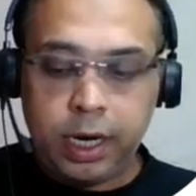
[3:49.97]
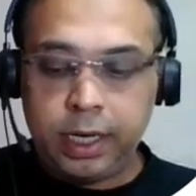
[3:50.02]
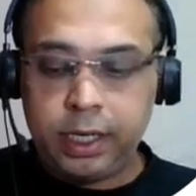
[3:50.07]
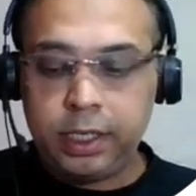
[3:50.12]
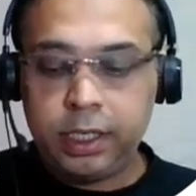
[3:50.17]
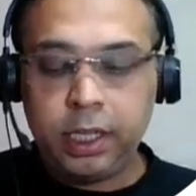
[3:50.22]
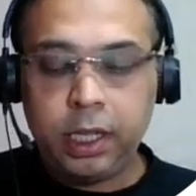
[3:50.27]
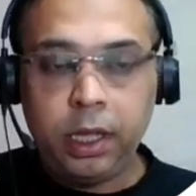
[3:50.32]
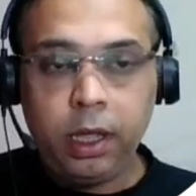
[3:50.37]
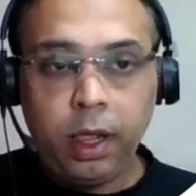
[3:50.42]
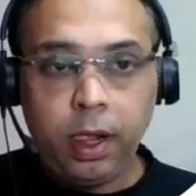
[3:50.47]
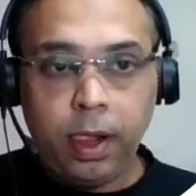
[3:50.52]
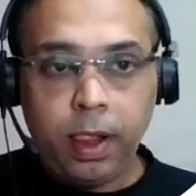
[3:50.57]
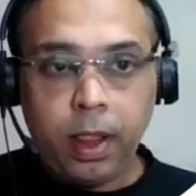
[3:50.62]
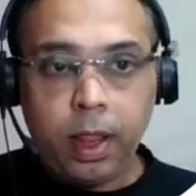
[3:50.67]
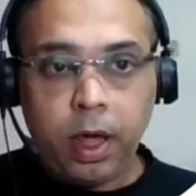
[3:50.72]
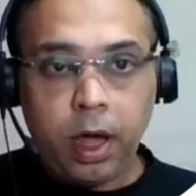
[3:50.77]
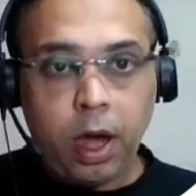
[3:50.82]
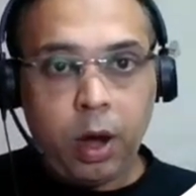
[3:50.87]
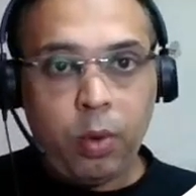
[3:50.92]
let's see
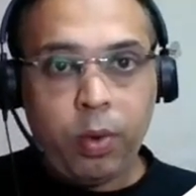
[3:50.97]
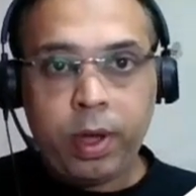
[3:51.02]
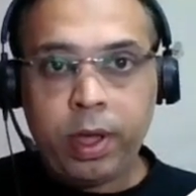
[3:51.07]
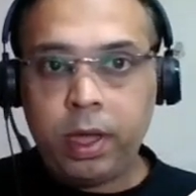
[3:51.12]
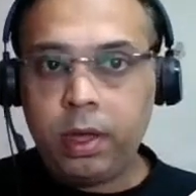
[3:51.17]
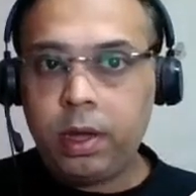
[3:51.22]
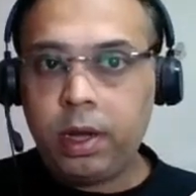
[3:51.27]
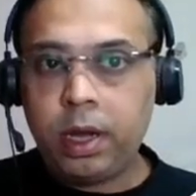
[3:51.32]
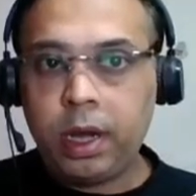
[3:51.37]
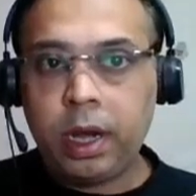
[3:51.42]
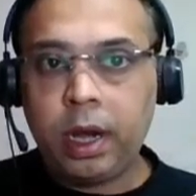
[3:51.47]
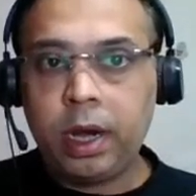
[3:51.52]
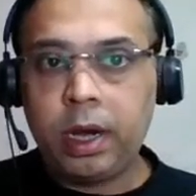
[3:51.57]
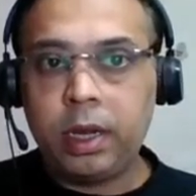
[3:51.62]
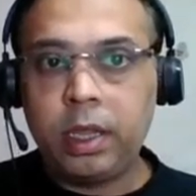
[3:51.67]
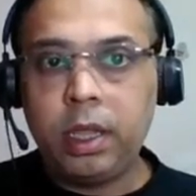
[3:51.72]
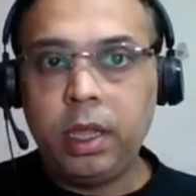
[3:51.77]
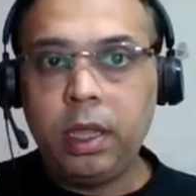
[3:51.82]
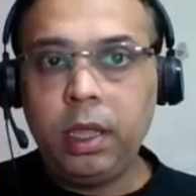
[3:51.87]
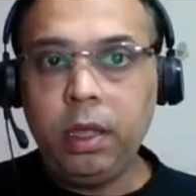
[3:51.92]
how I
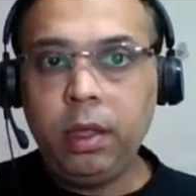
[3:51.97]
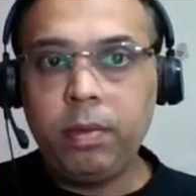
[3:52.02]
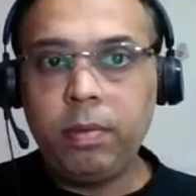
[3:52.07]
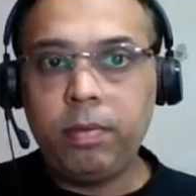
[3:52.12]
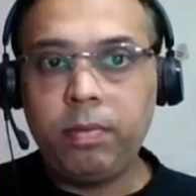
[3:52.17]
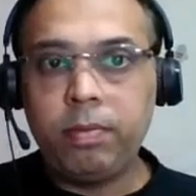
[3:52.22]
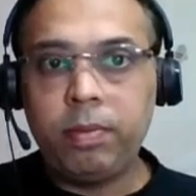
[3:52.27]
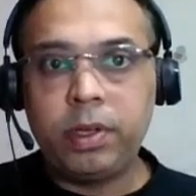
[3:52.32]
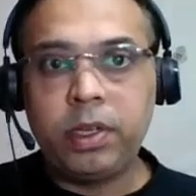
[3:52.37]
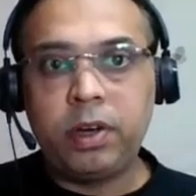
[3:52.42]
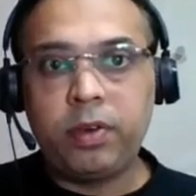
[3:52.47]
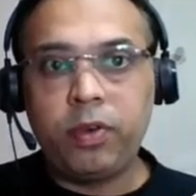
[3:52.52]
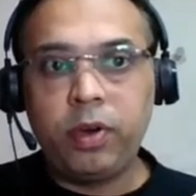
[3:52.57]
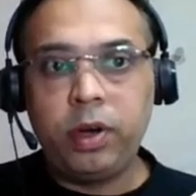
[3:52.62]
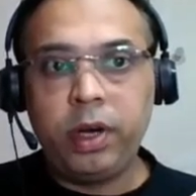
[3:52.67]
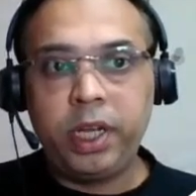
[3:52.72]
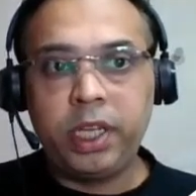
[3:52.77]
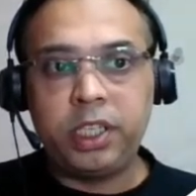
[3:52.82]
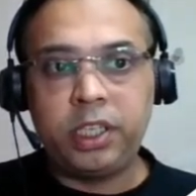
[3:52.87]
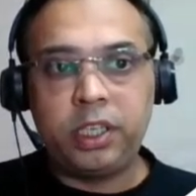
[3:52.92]
create the budget
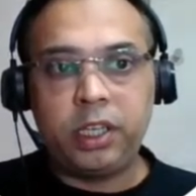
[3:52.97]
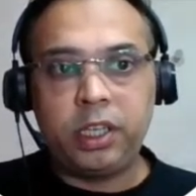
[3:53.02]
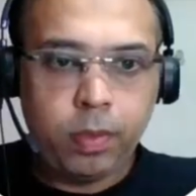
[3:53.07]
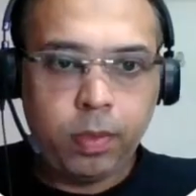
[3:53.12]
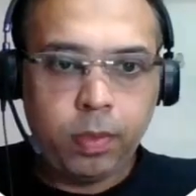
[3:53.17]
for next year.